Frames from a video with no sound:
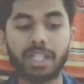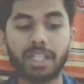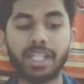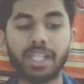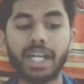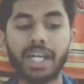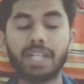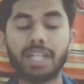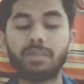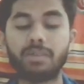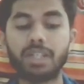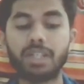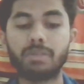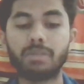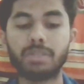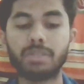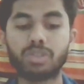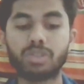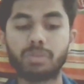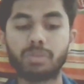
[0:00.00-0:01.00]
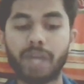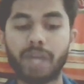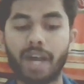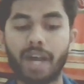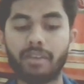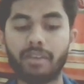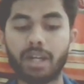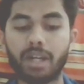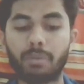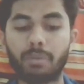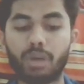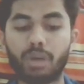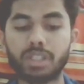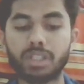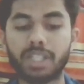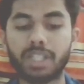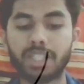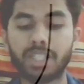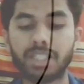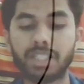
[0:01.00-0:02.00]
Delay activity means we'll be having a
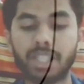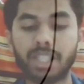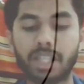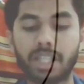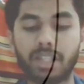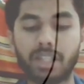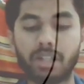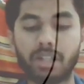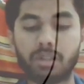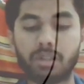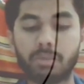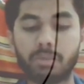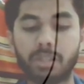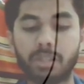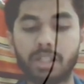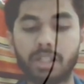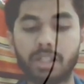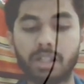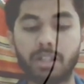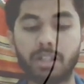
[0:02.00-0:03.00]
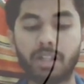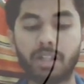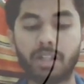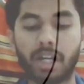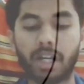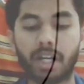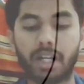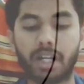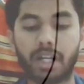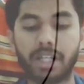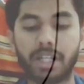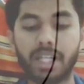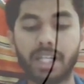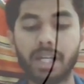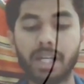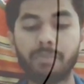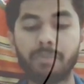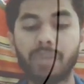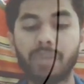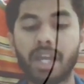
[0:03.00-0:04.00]
box like this and there it will be written uh,
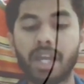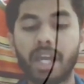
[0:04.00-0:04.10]
delay